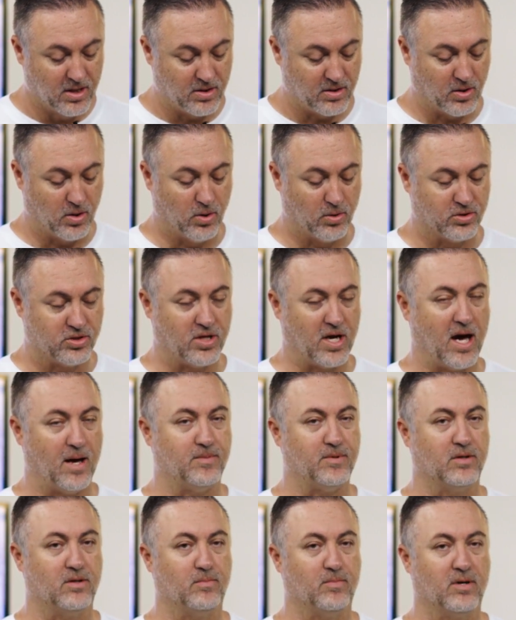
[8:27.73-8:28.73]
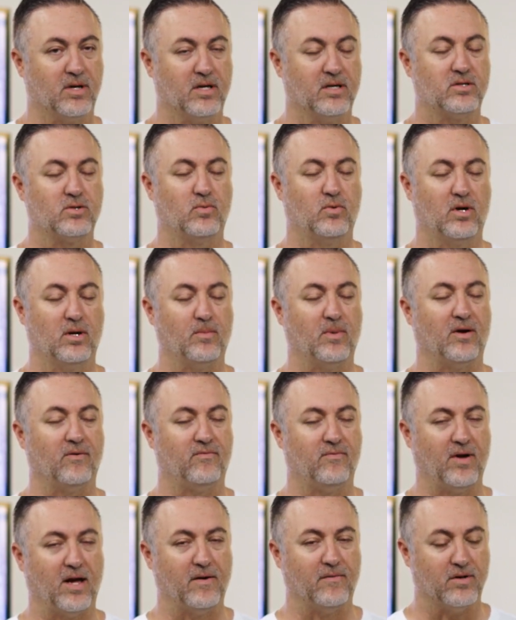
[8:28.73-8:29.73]
the whole chapter, but it's one of my
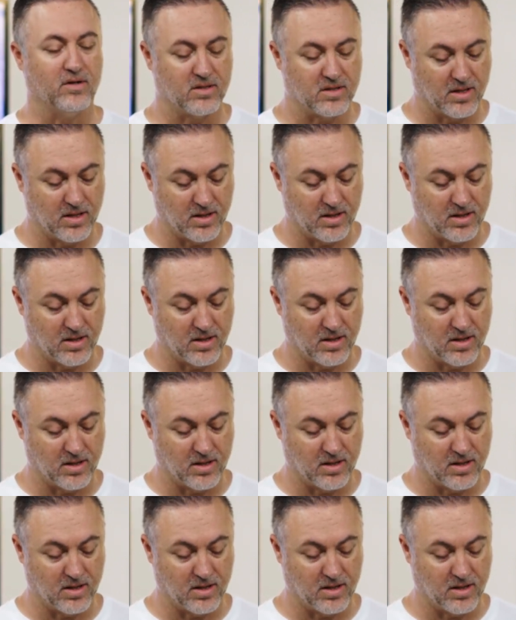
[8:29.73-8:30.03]
favorites,